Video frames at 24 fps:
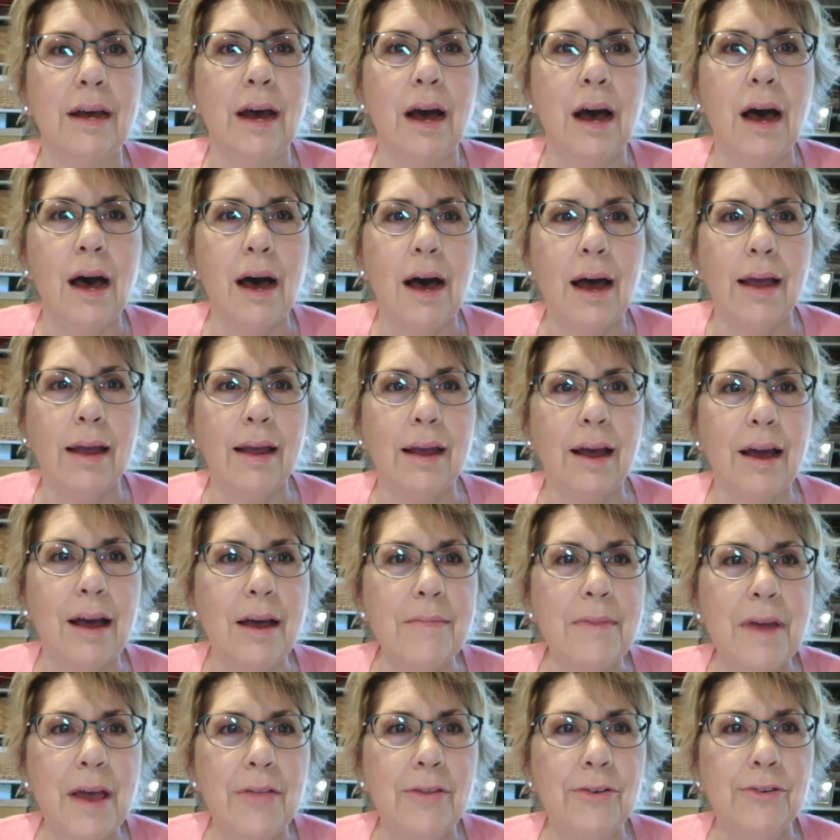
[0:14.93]
Hi,
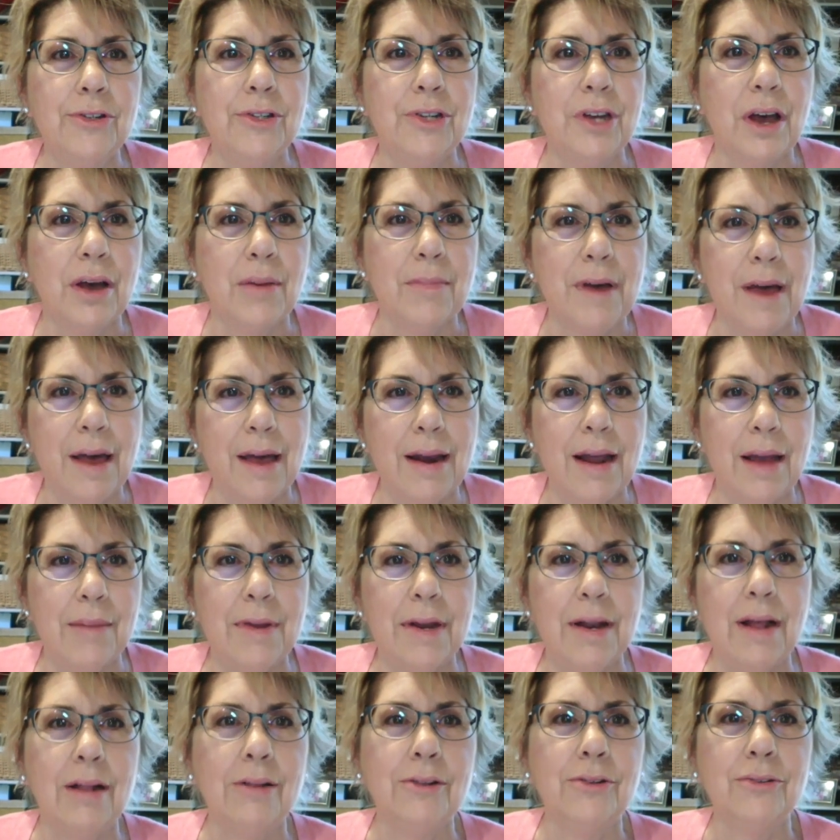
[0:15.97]
I'm Heather Chubb, and I'm
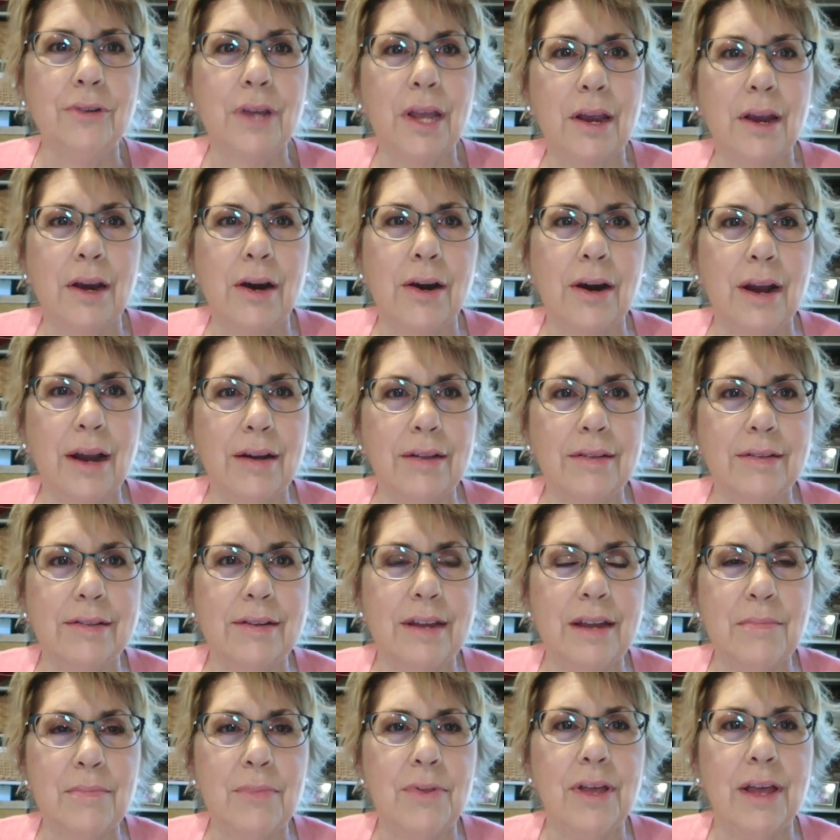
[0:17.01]
an elder care and
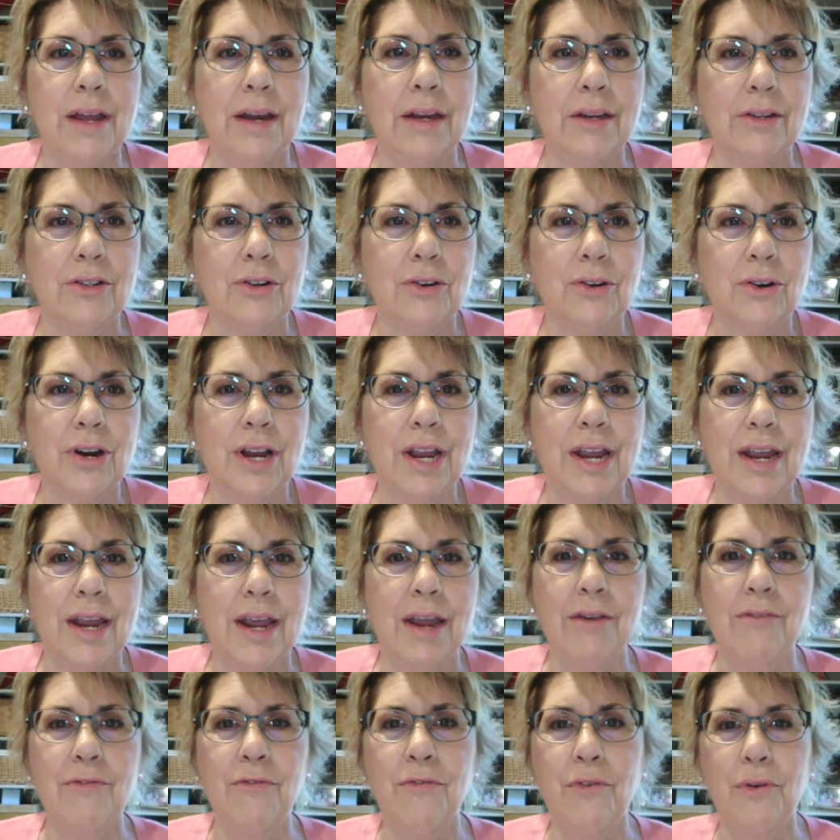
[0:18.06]
estate planning attorney
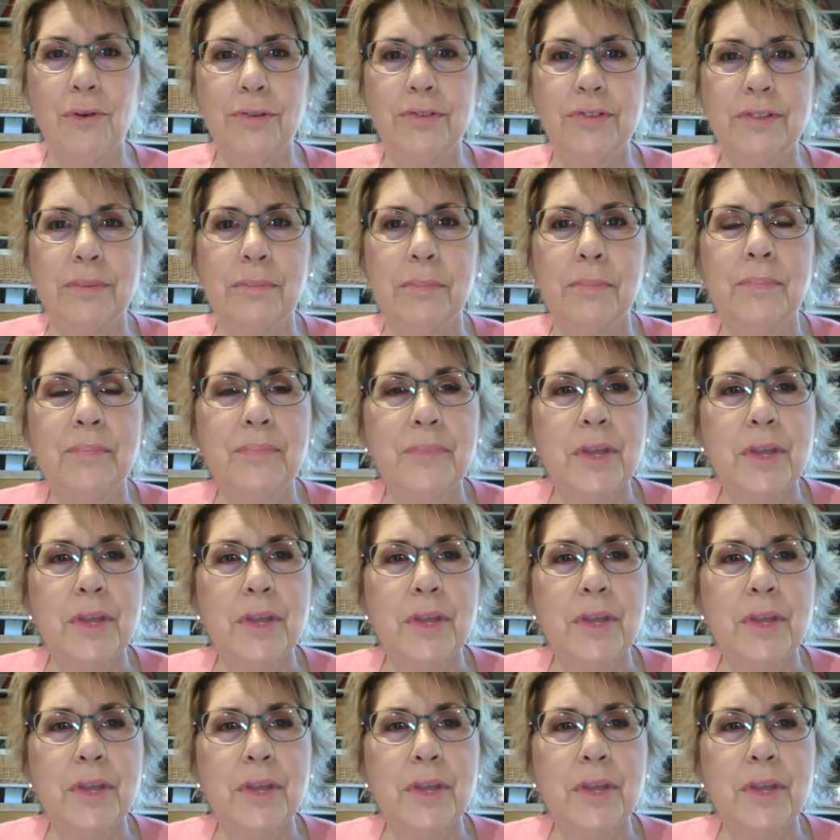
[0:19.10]
in Folsom.